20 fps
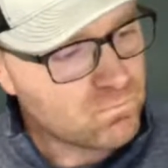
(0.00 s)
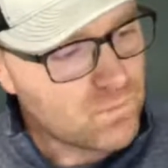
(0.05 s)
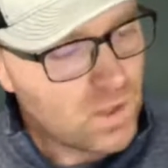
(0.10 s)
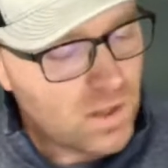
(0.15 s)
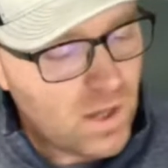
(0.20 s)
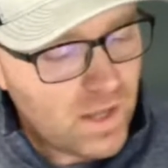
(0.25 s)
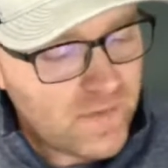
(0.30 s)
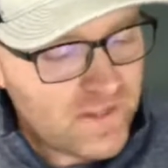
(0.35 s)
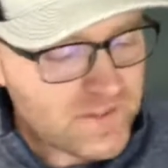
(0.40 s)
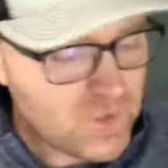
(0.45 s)

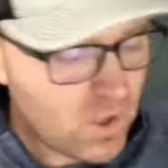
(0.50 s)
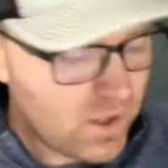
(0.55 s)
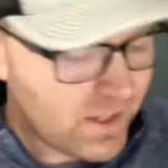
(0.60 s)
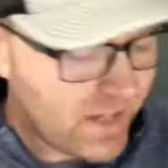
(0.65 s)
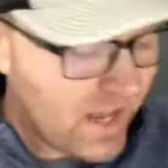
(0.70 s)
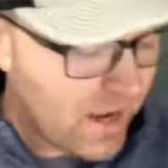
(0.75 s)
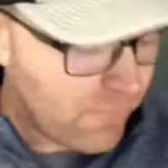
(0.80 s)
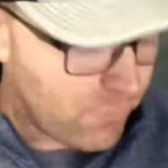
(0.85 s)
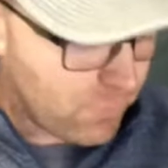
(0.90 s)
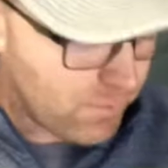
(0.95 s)
that's all I
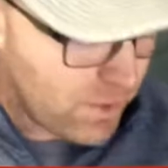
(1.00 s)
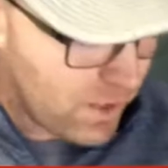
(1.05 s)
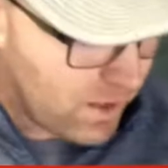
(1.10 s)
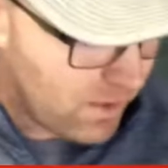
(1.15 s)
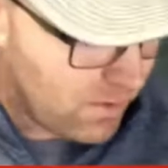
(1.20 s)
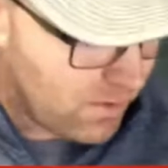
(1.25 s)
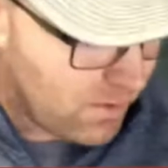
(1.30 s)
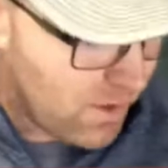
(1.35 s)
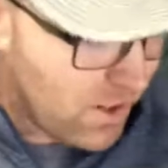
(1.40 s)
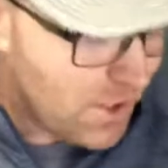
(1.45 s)
got from that.
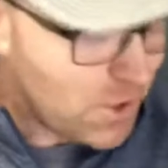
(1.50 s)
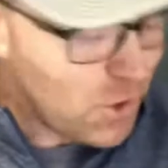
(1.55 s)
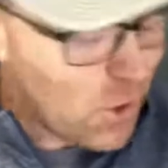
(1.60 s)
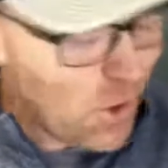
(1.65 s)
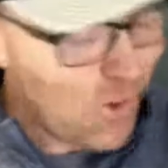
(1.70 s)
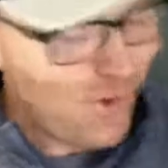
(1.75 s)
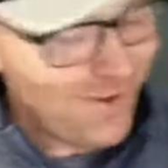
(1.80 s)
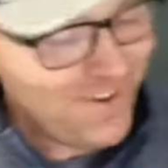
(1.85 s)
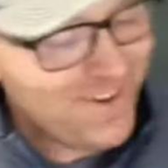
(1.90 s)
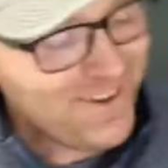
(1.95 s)
You
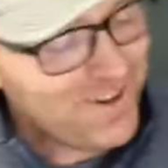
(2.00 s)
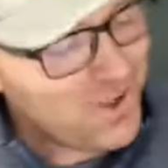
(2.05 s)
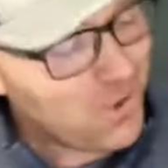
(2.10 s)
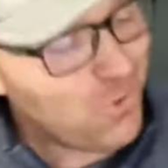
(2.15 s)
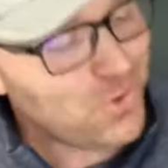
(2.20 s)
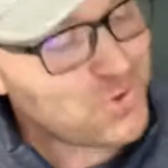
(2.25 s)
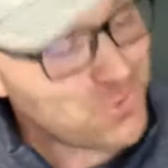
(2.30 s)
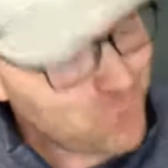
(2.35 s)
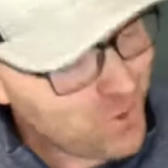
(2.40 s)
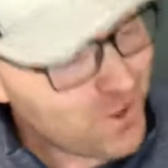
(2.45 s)
know
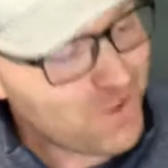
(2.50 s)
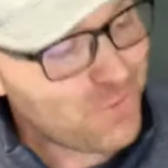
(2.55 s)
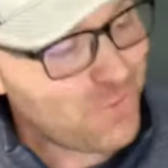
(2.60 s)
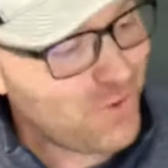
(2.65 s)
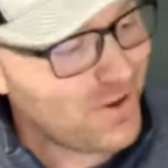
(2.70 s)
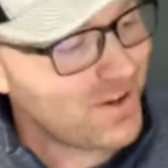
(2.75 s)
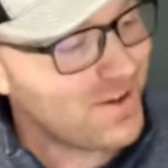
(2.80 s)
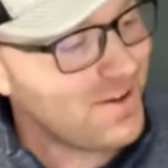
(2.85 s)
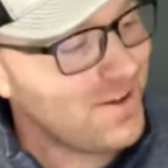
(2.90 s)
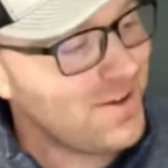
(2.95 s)
what's really
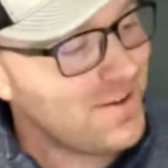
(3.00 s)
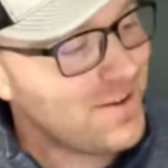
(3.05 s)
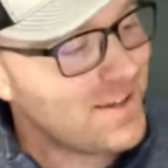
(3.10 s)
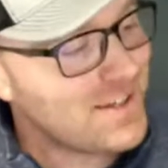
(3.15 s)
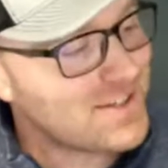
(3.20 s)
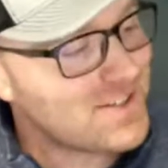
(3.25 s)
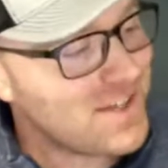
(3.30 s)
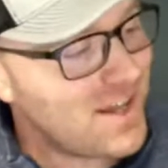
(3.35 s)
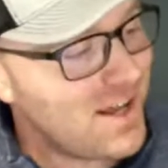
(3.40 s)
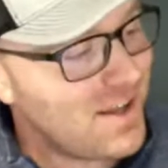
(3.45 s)
funny
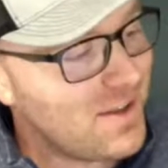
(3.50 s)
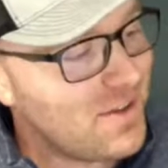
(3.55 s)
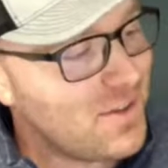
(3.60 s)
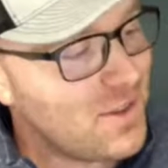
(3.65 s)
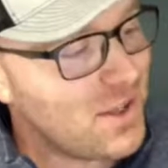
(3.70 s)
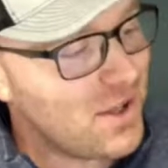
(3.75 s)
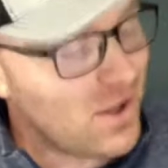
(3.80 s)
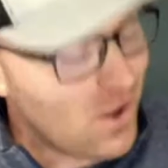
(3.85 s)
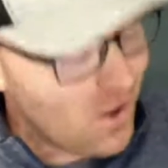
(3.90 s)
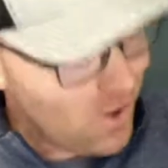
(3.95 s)
is that
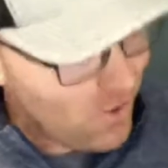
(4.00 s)
the